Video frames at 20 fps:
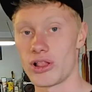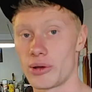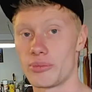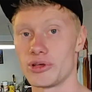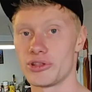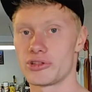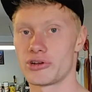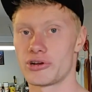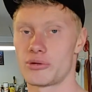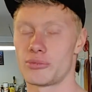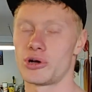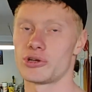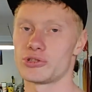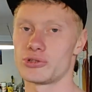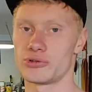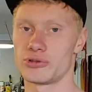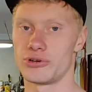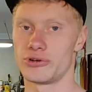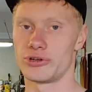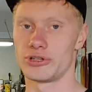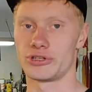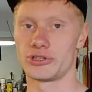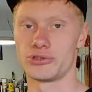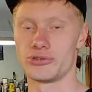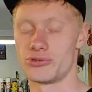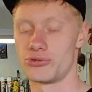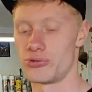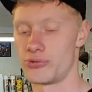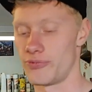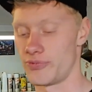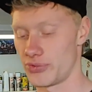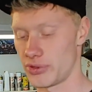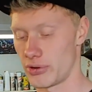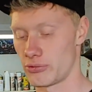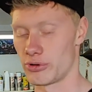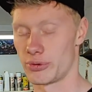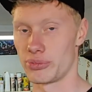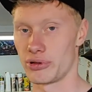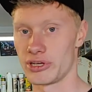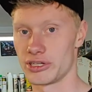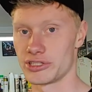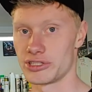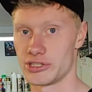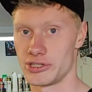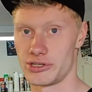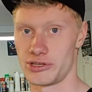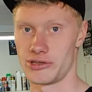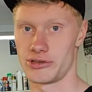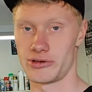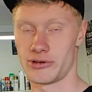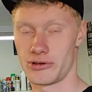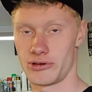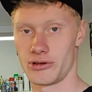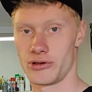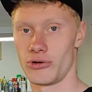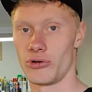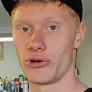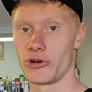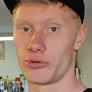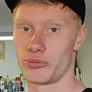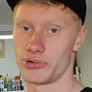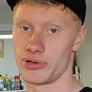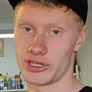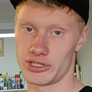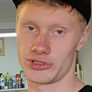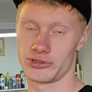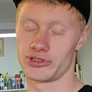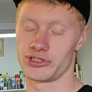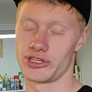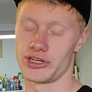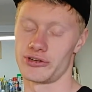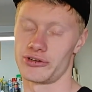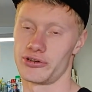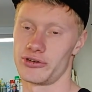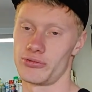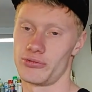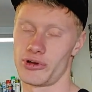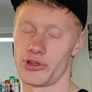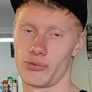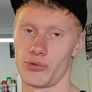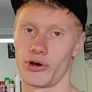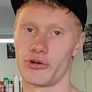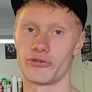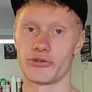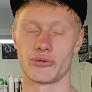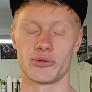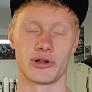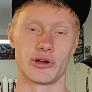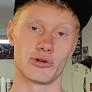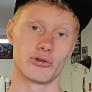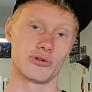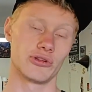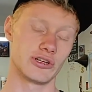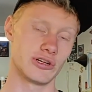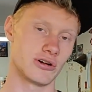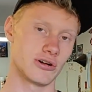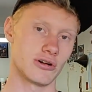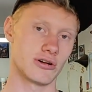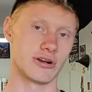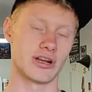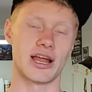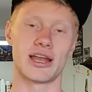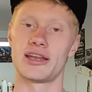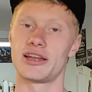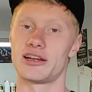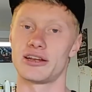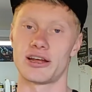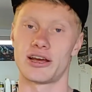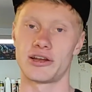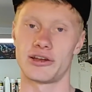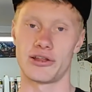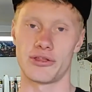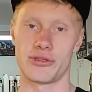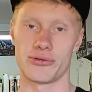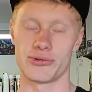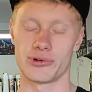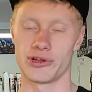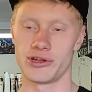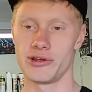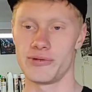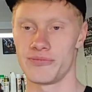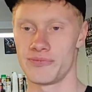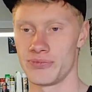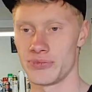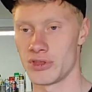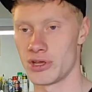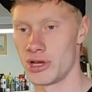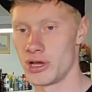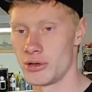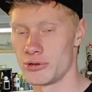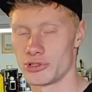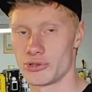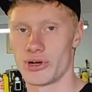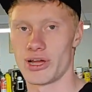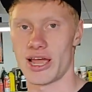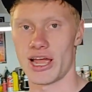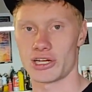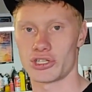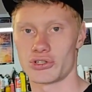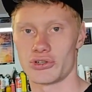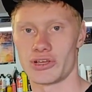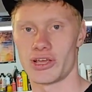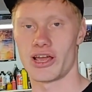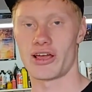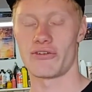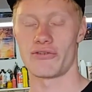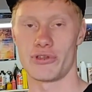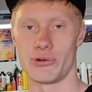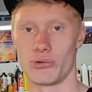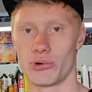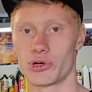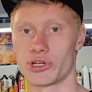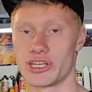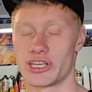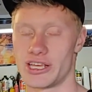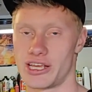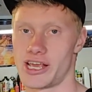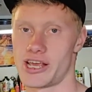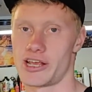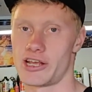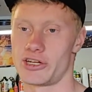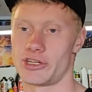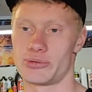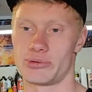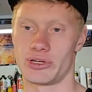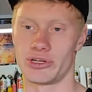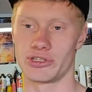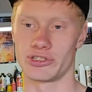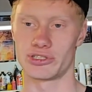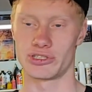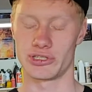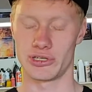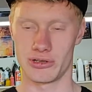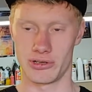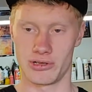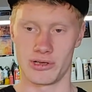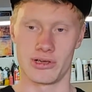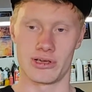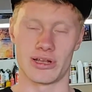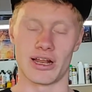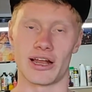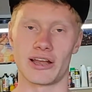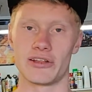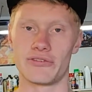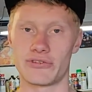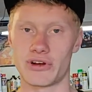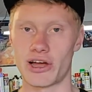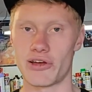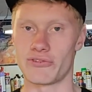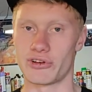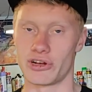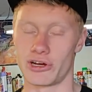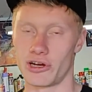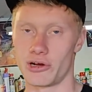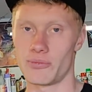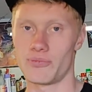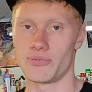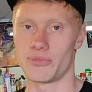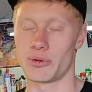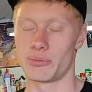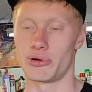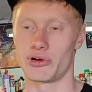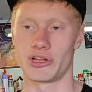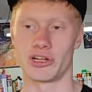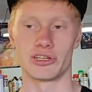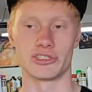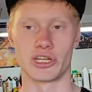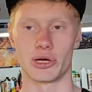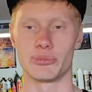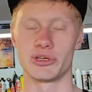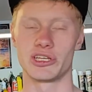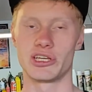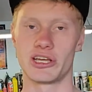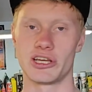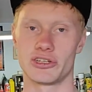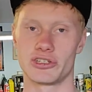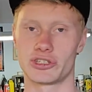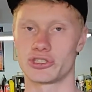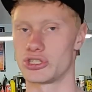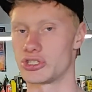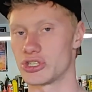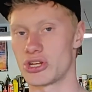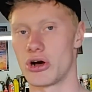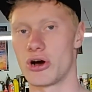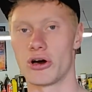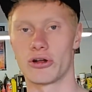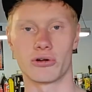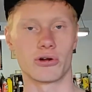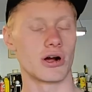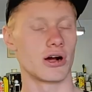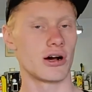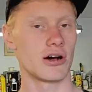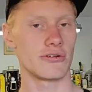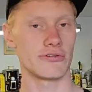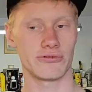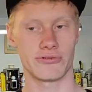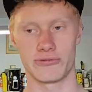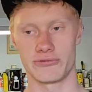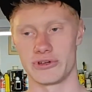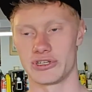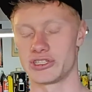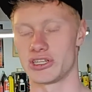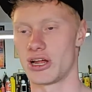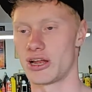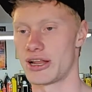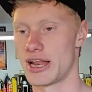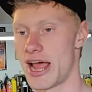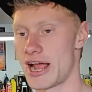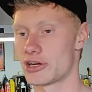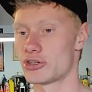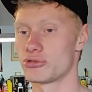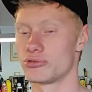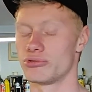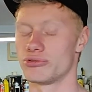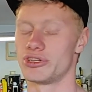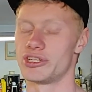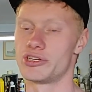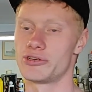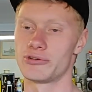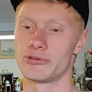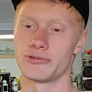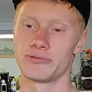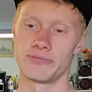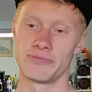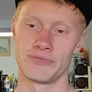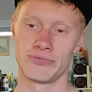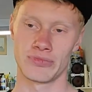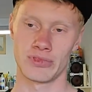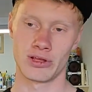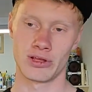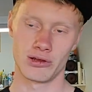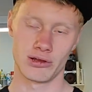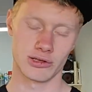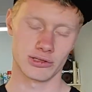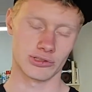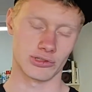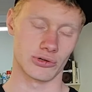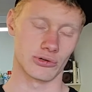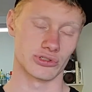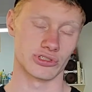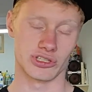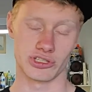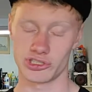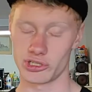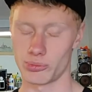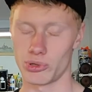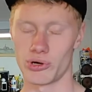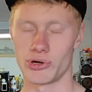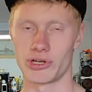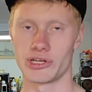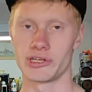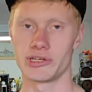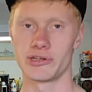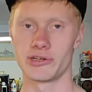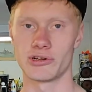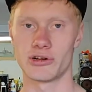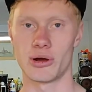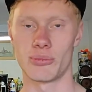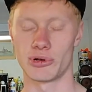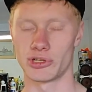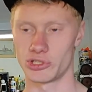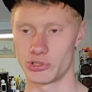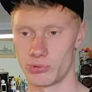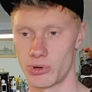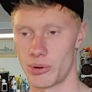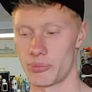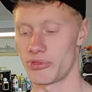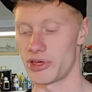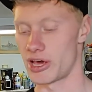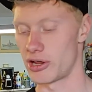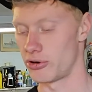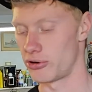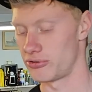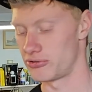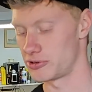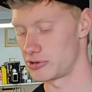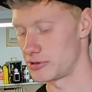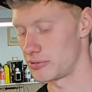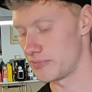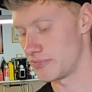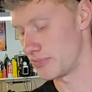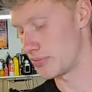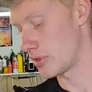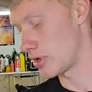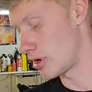I'm in there, I'm also going to replace the oil pressure sender with one from my early car, a 90 to 93. So I actually have the working gauge, because 95 and up, they put in a dummy gauge. It's just on or off. It's not an actual needle. So since I'm already here, I'm going to swap that over.